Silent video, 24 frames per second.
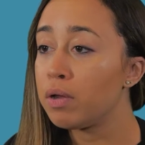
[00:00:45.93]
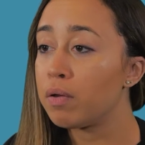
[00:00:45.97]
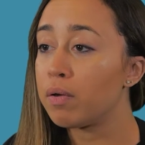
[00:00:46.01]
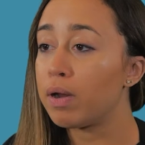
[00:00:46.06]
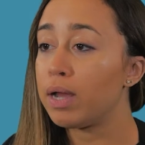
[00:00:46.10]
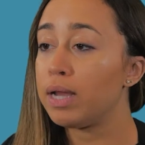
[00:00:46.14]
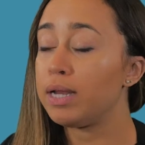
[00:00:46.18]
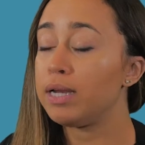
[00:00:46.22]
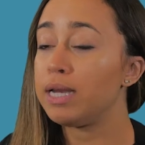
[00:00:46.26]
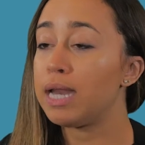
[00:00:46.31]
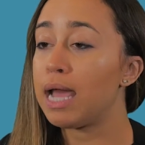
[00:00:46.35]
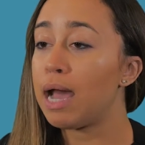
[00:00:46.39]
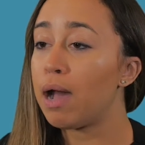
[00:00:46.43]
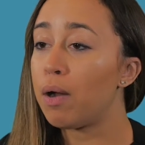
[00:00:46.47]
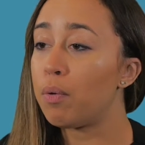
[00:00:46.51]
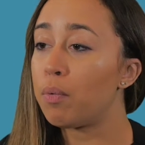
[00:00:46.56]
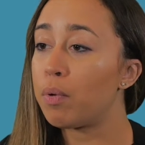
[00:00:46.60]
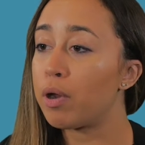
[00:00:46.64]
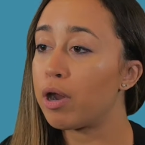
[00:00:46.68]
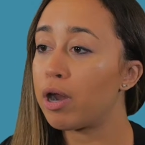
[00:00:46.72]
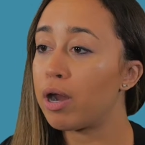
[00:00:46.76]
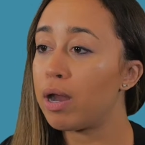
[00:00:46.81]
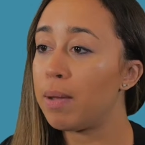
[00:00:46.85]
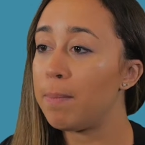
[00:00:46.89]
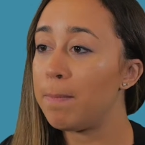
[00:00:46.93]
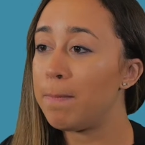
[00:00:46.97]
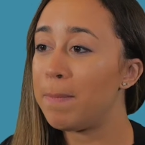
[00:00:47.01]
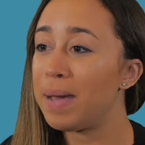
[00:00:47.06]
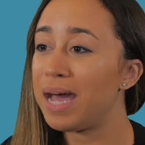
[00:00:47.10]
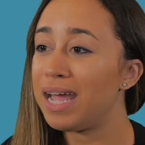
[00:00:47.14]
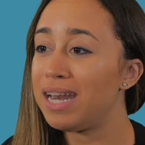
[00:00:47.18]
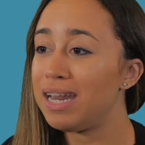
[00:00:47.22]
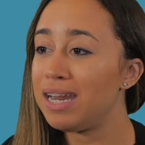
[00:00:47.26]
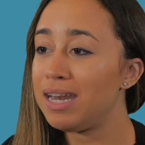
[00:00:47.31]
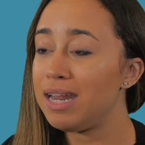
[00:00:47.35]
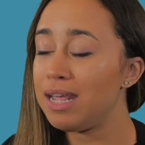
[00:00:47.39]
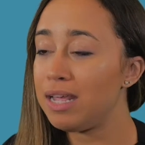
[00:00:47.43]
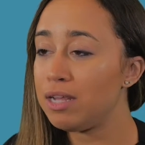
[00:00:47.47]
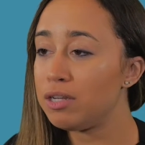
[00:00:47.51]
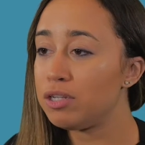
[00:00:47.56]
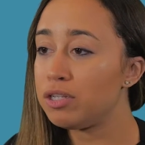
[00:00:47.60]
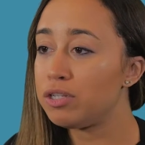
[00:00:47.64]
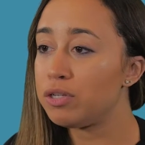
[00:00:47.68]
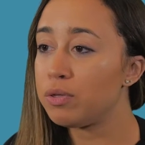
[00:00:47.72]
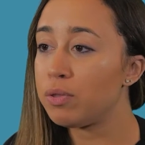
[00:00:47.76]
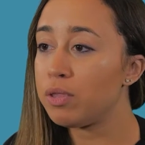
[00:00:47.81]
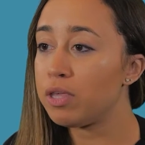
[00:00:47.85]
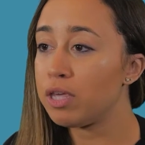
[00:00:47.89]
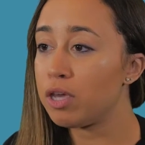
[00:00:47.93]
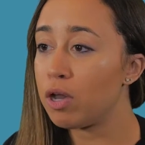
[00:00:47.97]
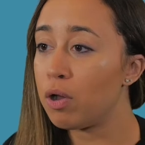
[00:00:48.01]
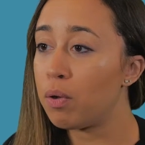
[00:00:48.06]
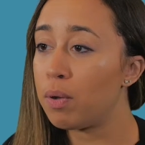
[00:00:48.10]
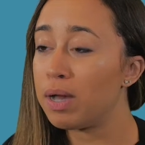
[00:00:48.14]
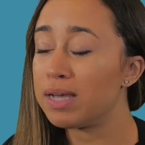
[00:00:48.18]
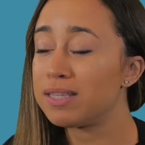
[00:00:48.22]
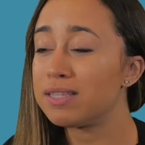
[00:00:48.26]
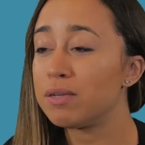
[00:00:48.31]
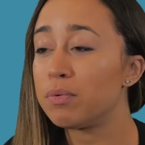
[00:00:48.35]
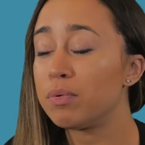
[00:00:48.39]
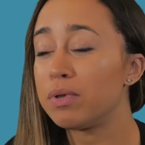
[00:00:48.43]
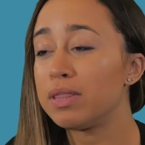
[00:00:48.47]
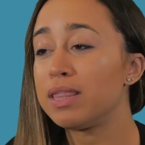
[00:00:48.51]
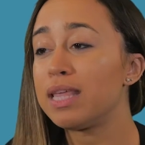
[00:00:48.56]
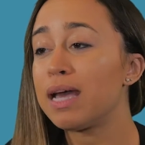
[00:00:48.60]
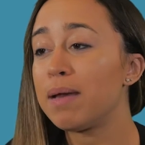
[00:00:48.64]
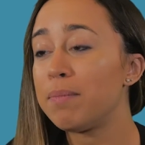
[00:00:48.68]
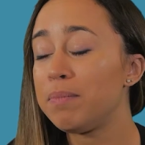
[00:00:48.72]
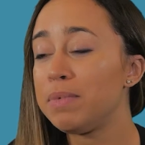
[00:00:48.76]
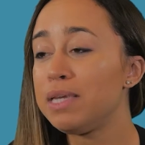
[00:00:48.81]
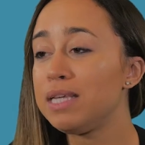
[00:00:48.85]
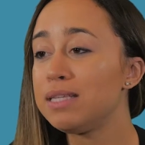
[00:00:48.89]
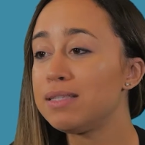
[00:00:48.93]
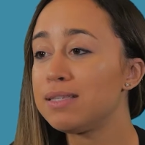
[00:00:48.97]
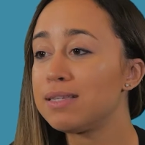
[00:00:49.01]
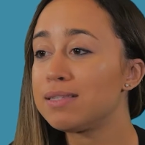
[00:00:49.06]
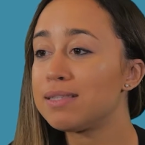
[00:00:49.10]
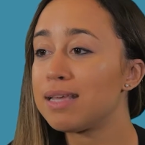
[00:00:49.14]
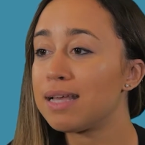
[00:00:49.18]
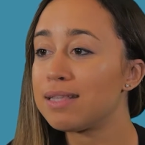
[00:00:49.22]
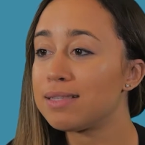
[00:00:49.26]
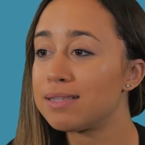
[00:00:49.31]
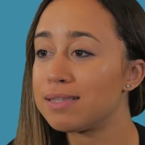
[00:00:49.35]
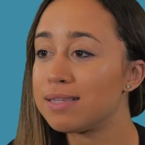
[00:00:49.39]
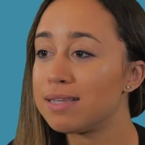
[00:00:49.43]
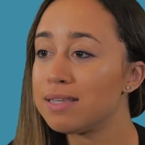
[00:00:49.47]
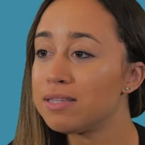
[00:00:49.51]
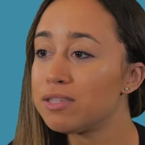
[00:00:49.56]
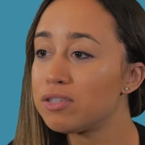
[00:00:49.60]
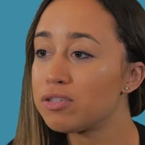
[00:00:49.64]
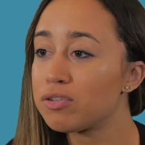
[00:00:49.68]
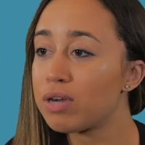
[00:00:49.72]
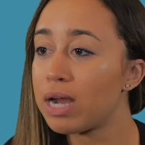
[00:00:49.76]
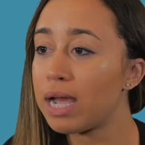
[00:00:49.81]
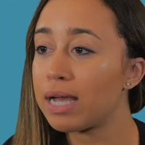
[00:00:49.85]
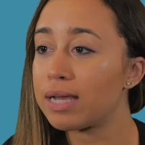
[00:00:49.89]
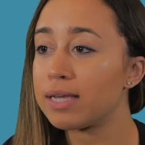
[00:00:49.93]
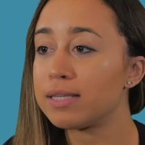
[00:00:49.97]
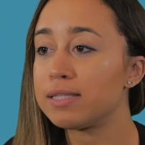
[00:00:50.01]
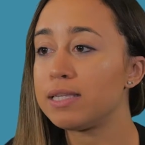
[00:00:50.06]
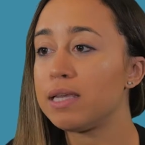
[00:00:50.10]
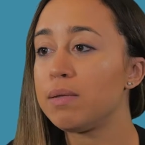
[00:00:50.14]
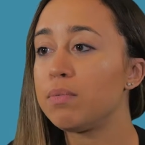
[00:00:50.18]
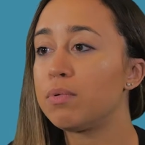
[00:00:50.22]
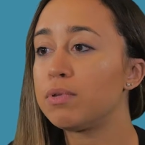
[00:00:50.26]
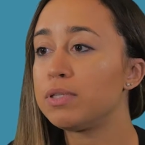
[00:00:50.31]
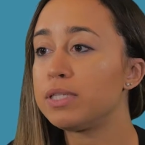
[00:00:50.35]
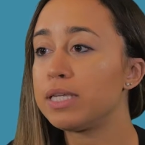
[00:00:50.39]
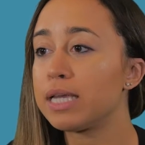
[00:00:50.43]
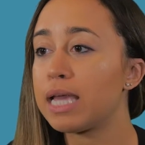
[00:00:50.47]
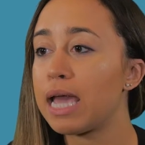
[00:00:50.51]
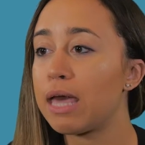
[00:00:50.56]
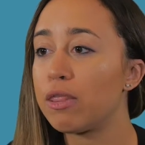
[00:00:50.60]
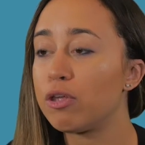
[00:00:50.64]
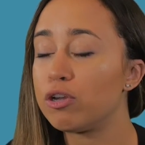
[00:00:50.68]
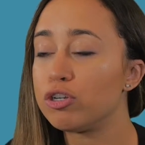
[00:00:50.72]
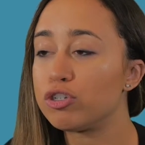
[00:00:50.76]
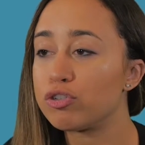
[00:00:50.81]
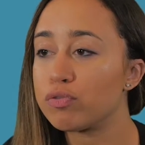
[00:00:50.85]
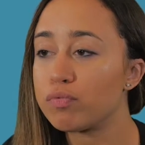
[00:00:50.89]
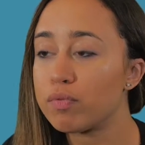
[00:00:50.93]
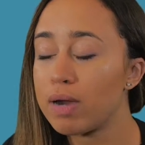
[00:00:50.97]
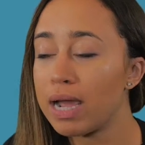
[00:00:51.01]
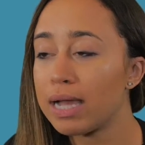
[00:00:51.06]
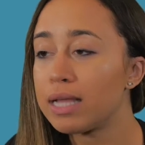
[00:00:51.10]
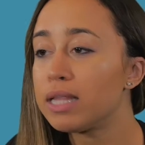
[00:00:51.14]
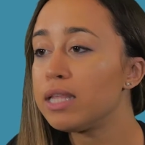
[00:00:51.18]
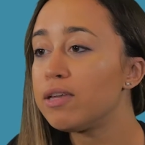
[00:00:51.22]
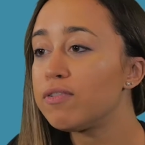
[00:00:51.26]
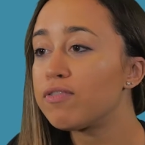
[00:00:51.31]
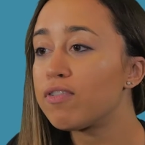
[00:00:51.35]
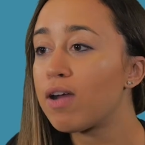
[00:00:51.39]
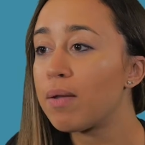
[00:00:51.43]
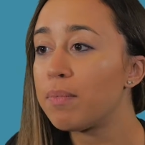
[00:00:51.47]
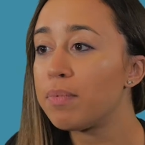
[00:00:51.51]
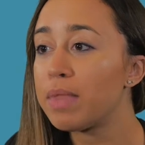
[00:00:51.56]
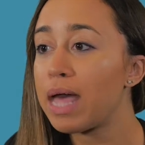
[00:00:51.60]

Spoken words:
Right now we're embedded into the OS, and what that means is that Systrack is able to gather directly from